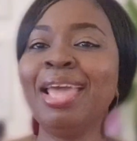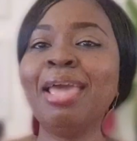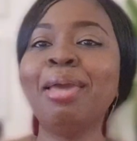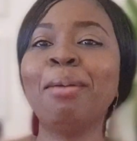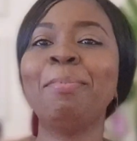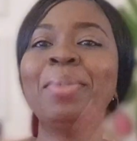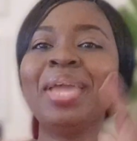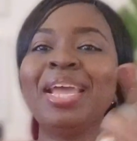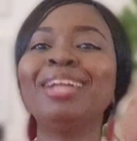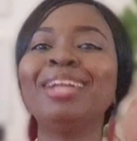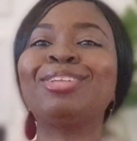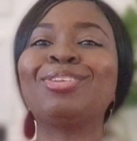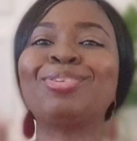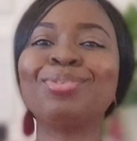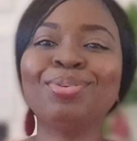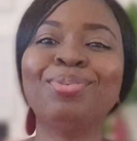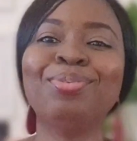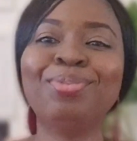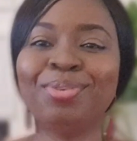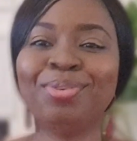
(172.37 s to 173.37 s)
Me
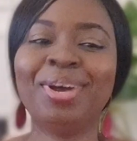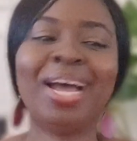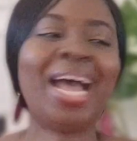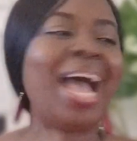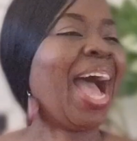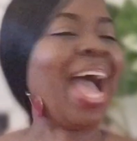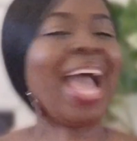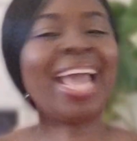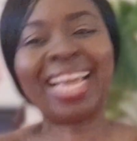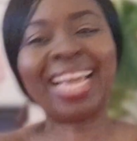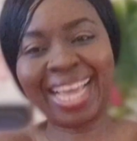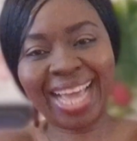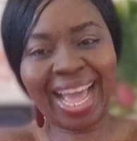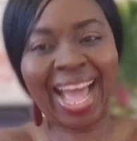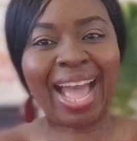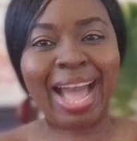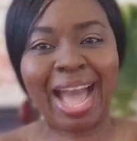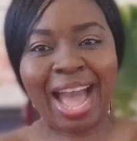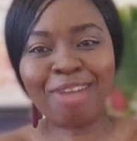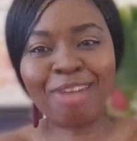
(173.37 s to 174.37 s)
too. I
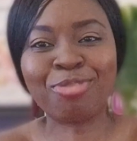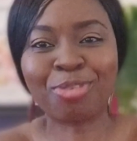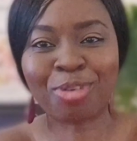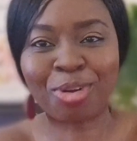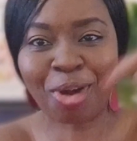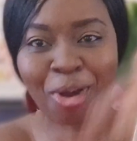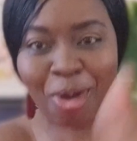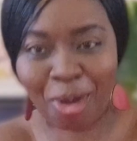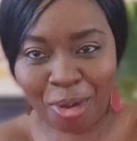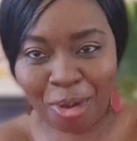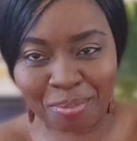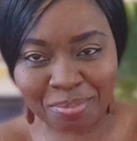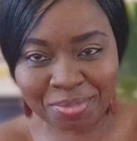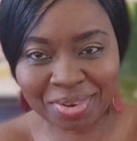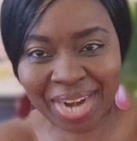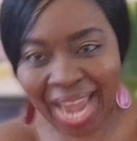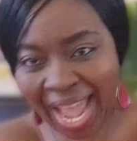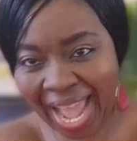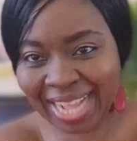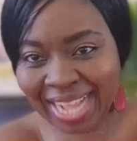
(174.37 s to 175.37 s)
have come,
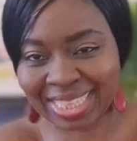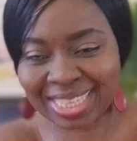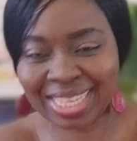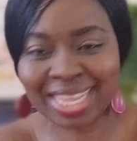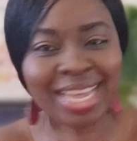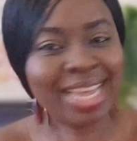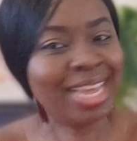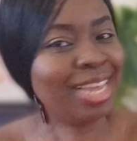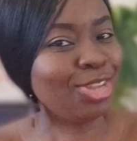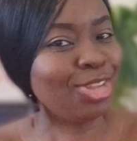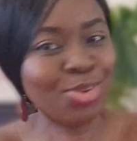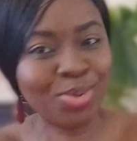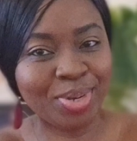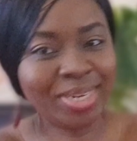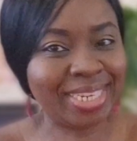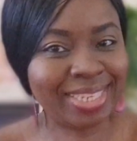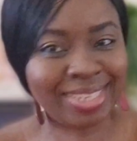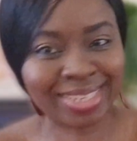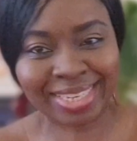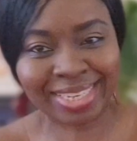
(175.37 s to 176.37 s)
right? You,
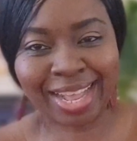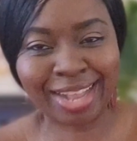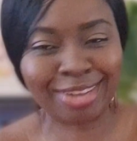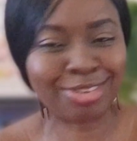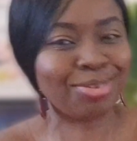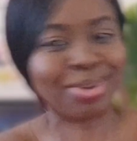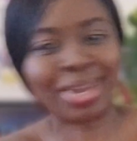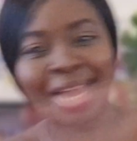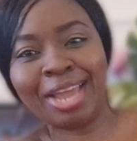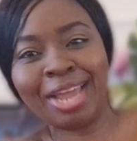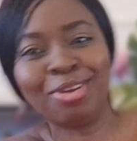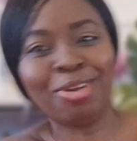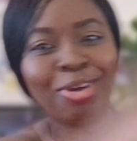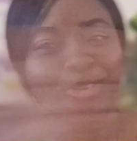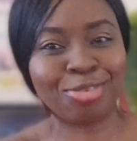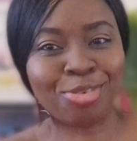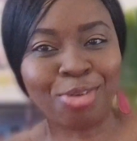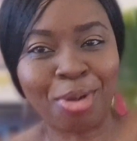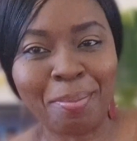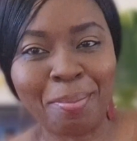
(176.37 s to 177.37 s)
this child, you
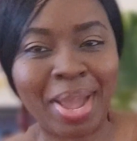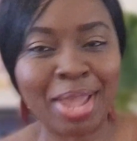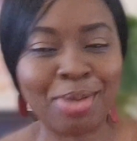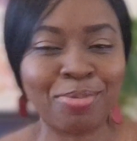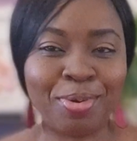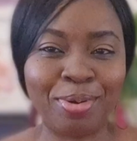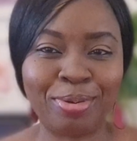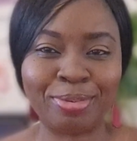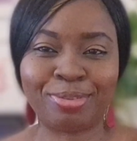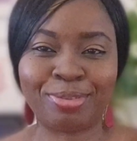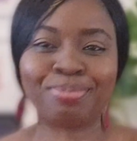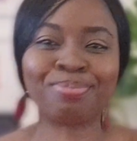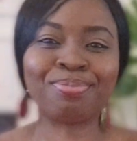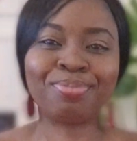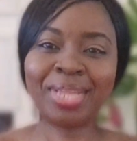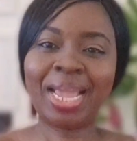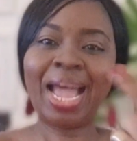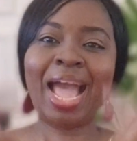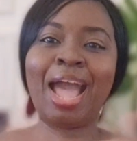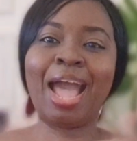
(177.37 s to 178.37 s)
cannot run my world.
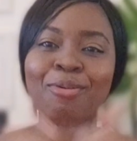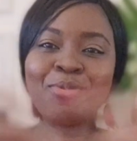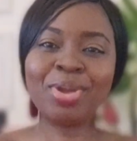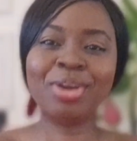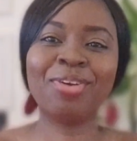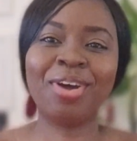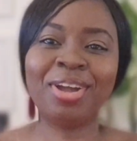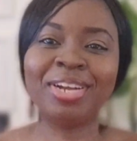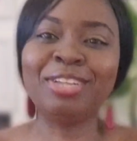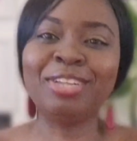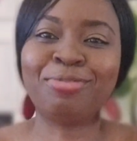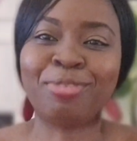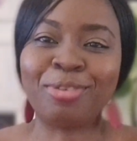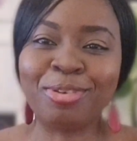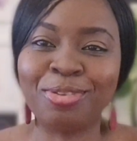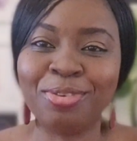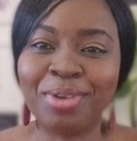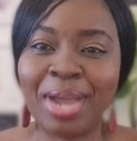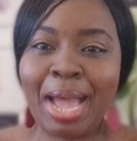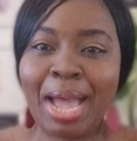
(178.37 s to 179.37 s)
I will run it
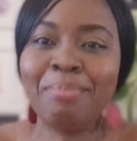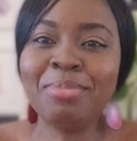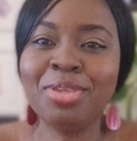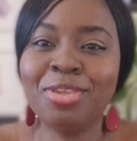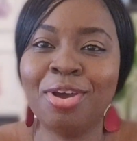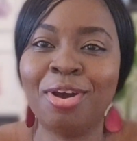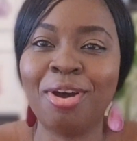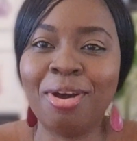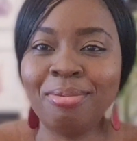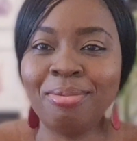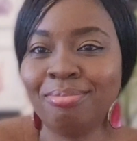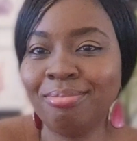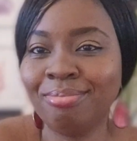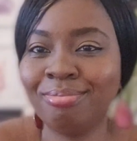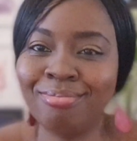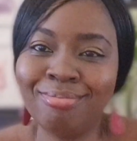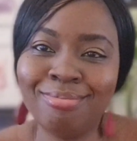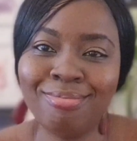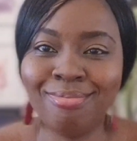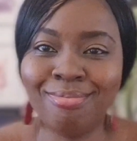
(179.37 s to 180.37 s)
for you. I'm your
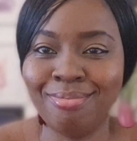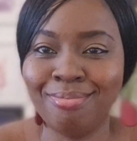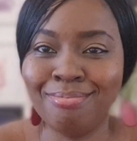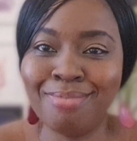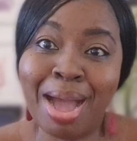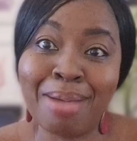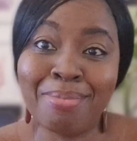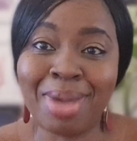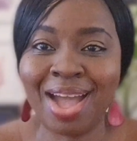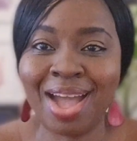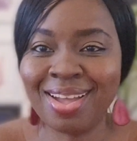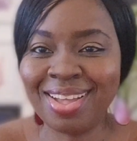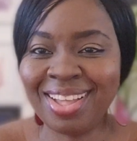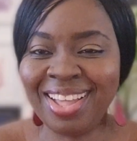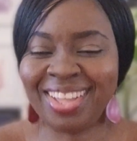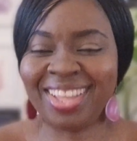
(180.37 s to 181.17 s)
mama.